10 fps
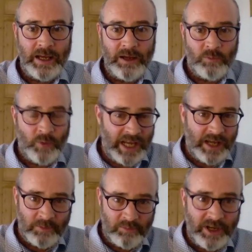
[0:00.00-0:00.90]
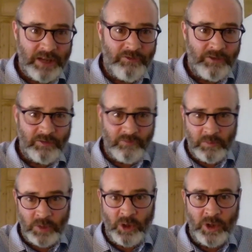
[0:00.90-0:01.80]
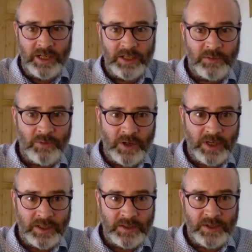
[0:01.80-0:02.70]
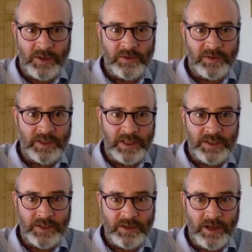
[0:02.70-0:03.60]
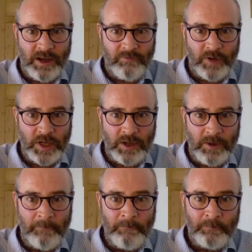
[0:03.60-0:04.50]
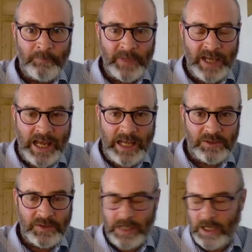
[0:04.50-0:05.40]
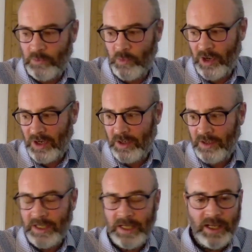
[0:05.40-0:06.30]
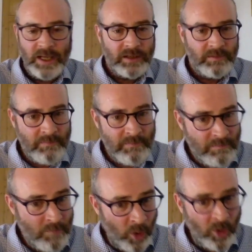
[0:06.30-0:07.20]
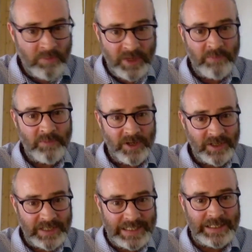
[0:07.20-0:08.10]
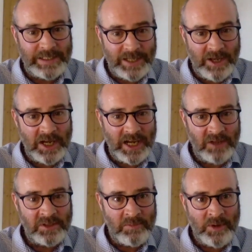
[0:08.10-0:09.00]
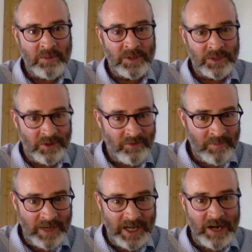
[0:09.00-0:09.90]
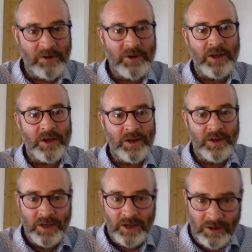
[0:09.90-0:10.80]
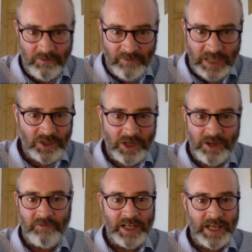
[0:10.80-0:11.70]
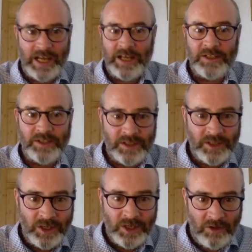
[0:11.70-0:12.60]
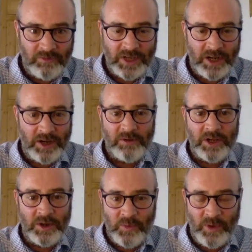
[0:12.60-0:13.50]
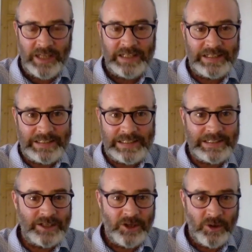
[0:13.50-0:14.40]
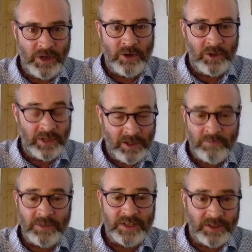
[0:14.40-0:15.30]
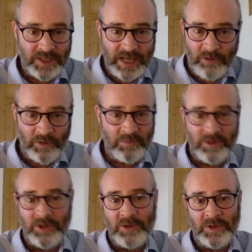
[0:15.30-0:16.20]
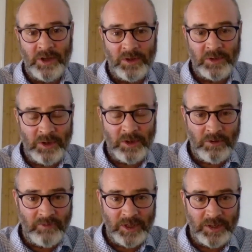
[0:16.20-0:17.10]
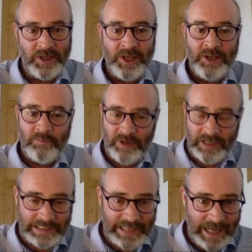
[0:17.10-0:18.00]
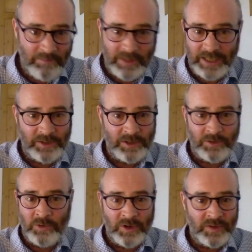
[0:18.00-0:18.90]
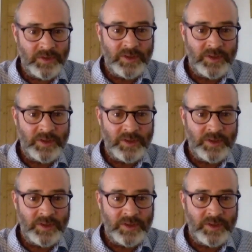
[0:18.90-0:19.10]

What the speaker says: we had a briefing from colleagues working in Southern and Eastern Africa, a health network. More people are still dying at the moment of malaria, of HIV/AIDS, of diarrhea while this is going on. The numbers are terrible on COVID, but it's happening in the north.